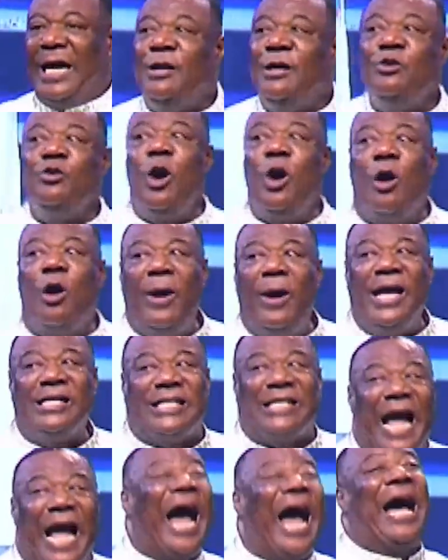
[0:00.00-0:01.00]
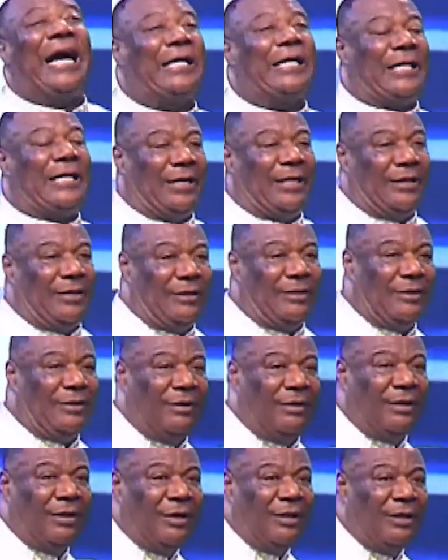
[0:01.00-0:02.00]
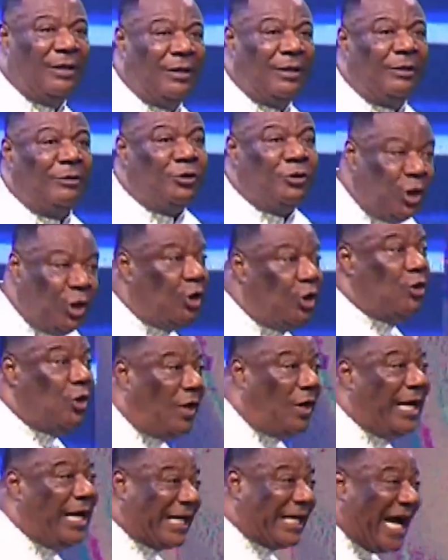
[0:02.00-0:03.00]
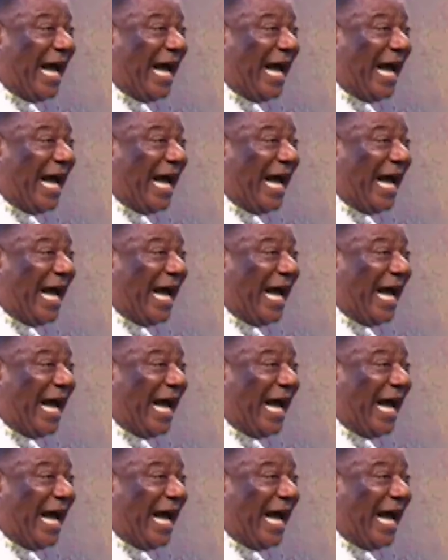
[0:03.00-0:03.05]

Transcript: Noah's ark, do you know the kind